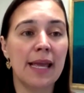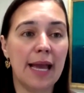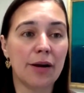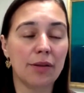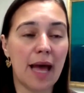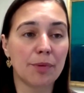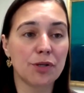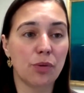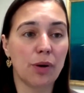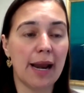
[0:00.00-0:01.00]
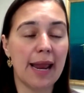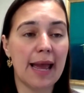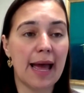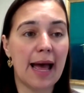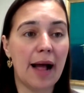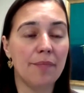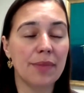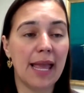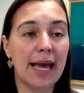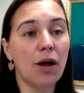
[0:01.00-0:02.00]
in our laboratory.
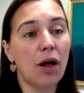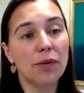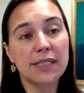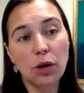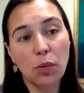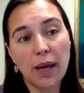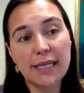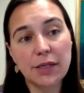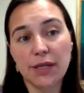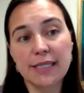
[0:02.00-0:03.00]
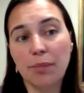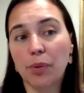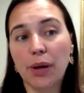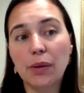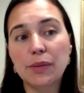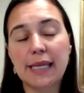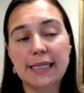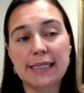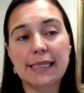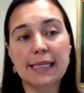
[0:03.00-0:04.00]
And although it's not quite as good as embryos,
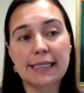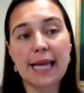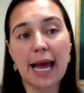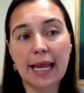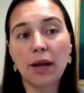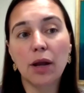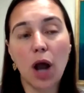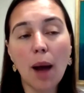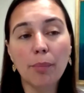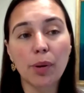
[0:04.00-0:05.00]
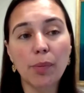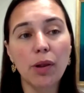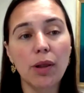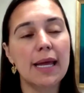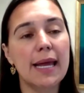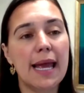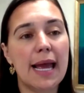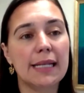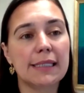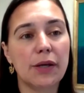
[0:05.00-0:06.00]
it's getting comparable.
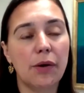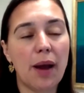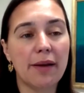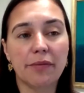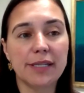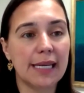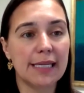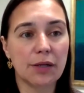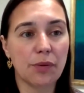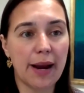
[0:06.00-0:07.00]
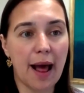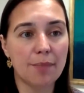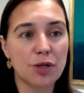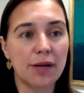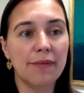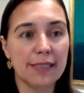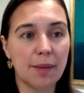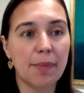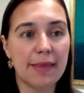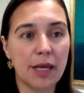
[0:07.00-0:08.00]
And so egg freezing is a great option if that's
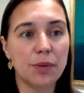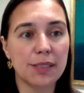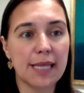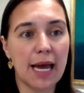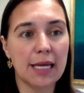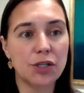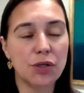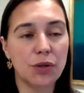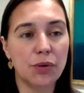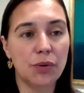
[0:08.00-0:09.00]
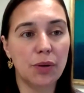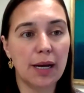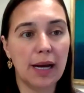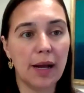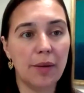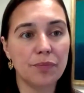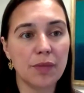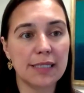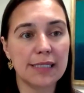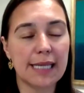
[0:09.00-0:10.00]
something that you decide
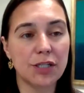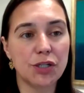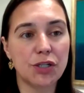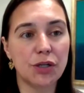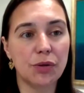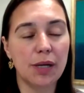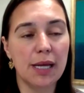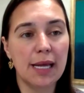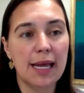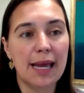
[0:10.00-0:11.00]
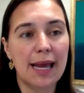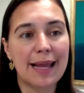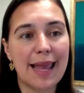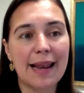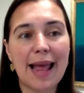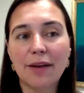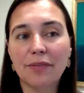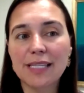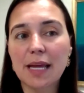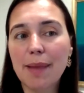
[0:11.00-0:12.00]
to do. And again, egg
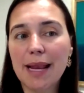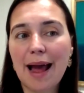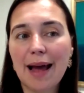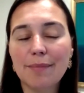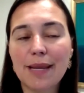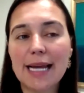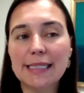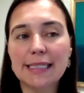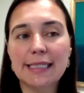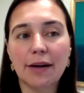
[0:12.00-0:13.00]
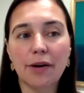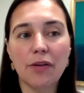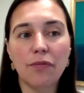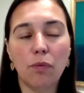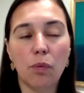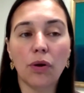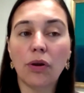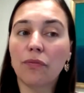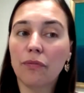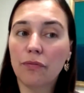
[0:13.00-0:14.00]
freezing may not be necessary for
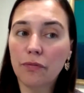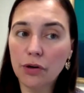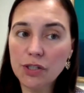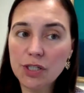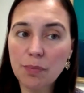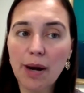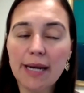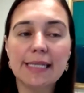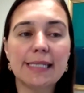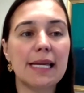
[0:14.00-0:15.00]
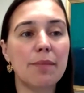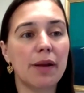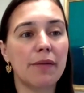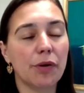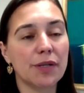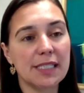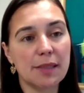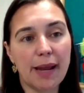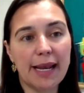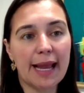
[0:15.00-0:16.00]
your first pregnancy, but if you're
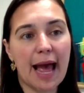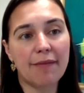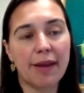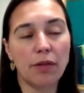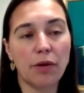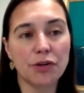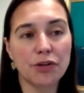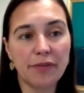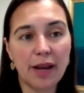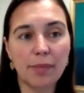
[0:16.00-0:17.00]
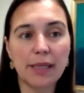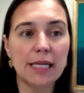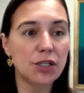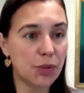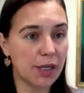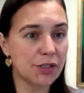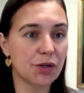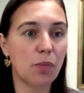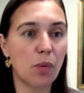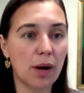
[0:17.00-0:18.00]
anticipating having a larger family, 2 kids
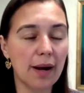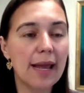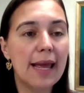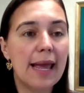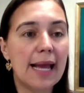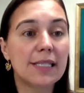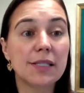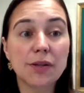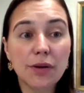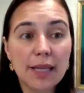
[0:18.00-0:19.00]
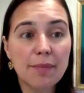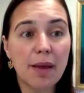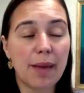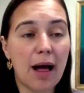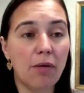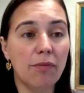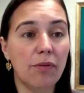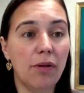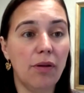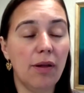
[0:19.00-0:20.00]
or more, it certainly may be
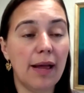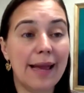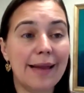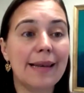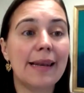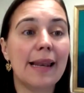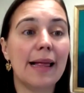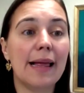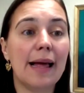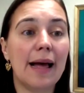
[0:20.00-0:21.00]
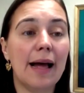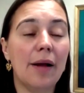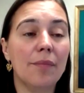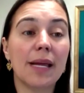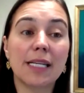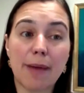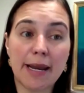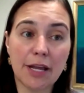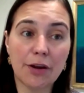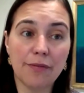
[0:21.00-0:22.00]
helpful in
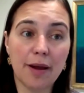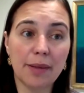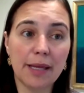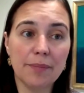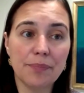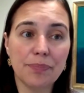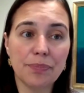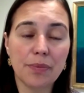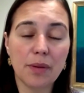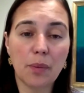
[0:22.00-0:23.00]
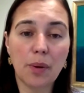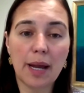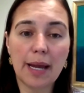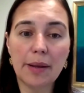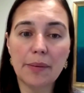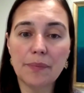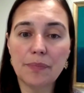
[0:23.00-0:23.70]
expanding your family. Okay.